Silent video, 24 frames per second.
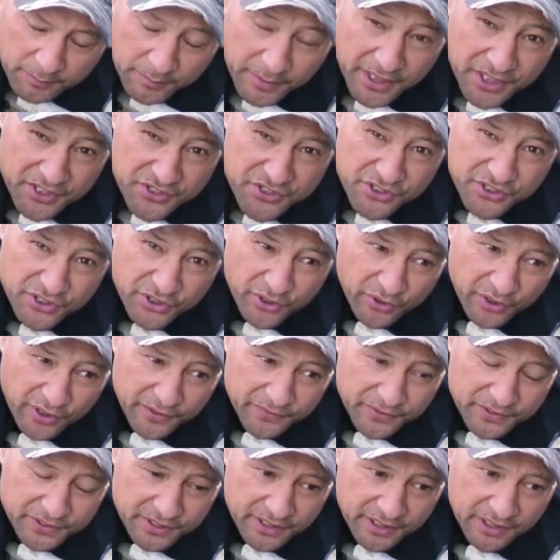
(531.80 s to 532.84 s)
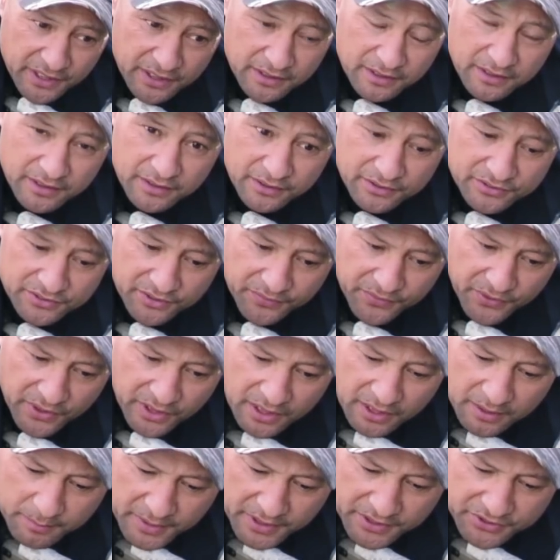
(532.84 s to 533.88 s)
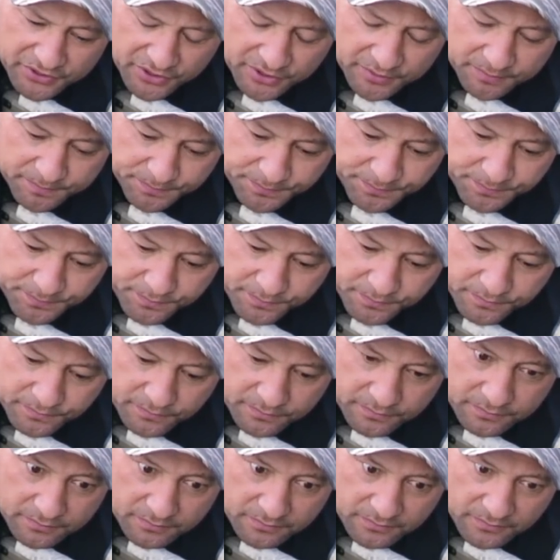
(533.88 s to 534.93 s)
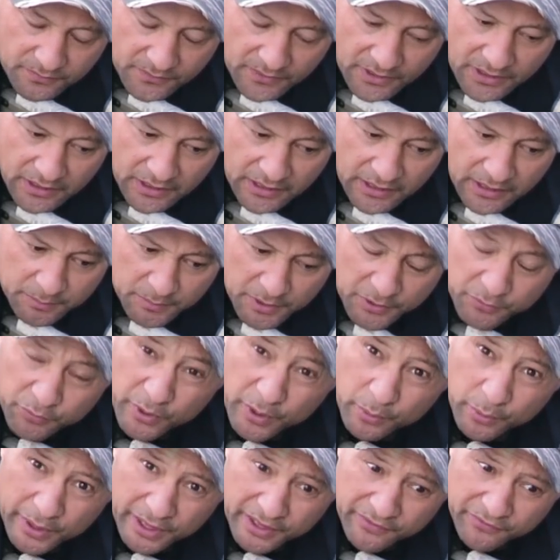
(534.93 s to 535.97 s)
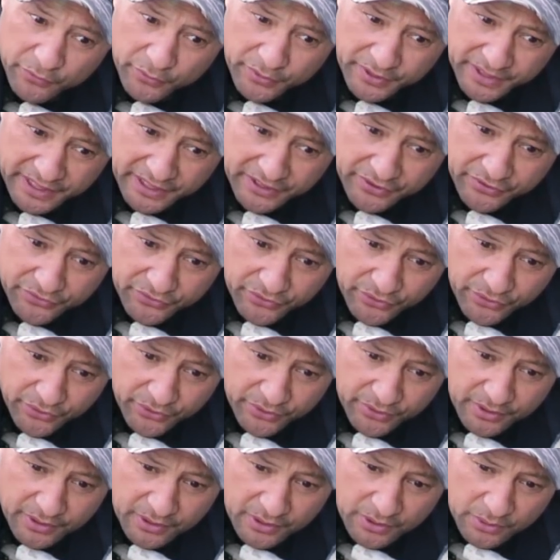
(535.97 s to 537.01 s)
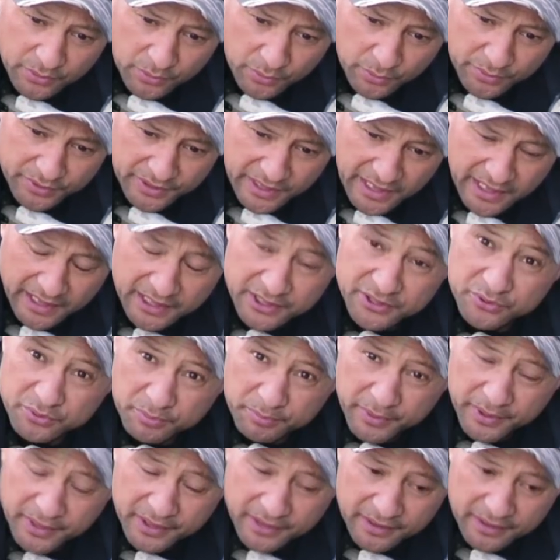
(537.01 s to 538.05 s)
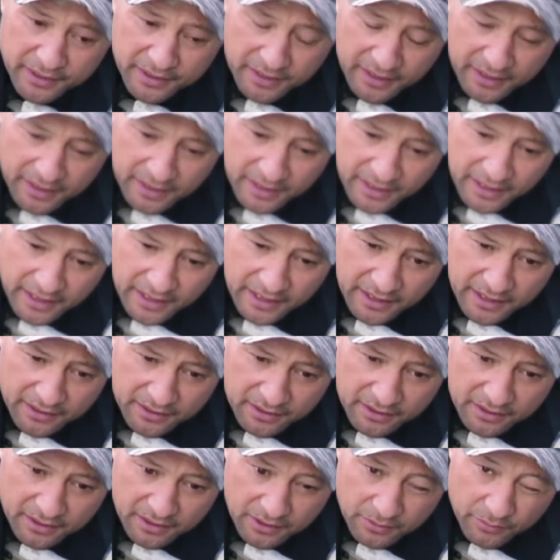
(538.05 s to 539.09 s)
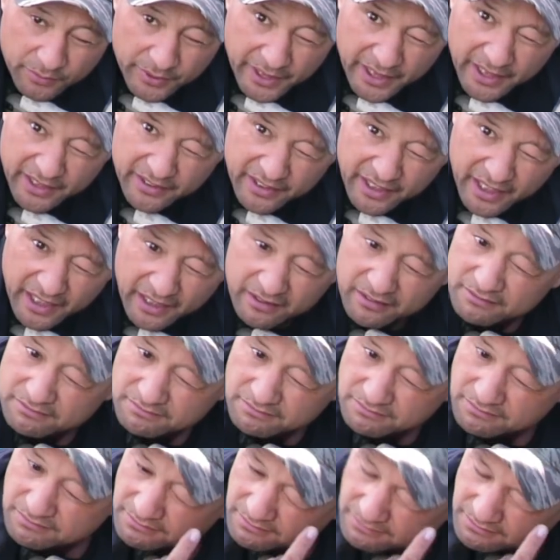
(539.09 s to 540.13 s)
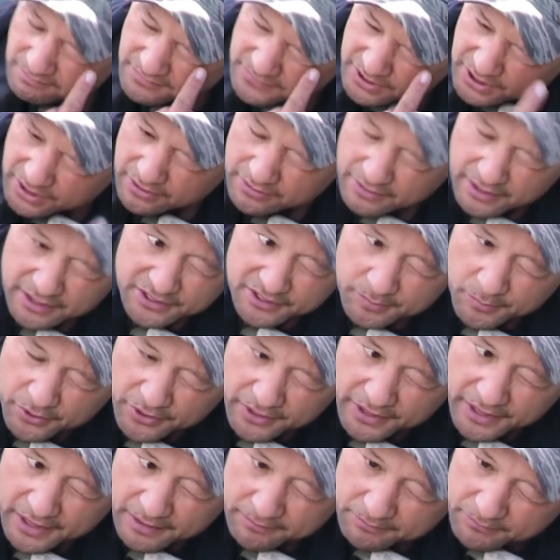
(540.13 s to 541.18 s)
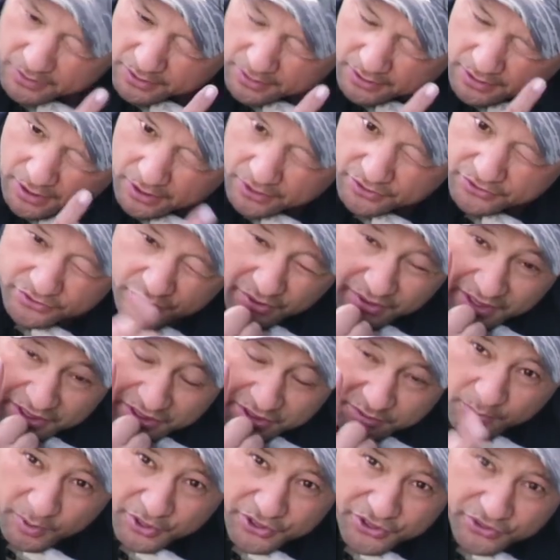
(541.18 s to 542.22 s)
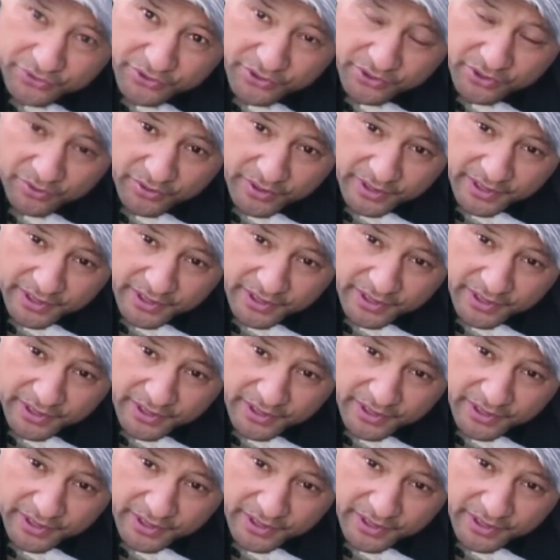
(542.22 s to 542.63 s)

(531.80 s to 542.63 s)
managing your eye fatigue, because if you can imagine, if we were waiting for a deer to turn or a target to appear, and we had that, you know, that's my closed eye, this is my shooting